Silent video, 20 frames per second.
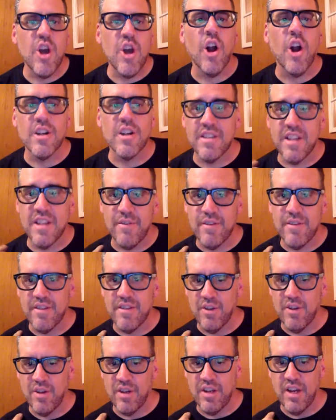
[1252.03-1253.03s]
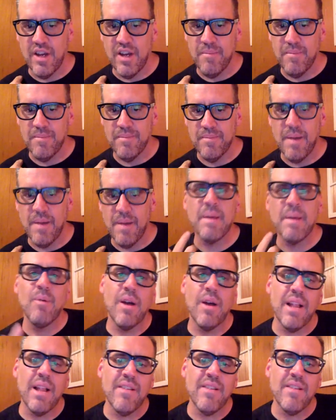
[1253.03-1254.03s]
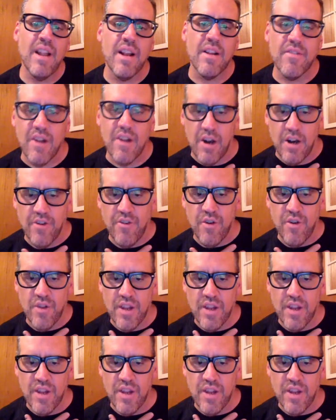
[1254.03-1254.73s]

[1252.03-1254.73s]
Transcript: hard stuff is still to come. I mean, well, that's not necessarily true.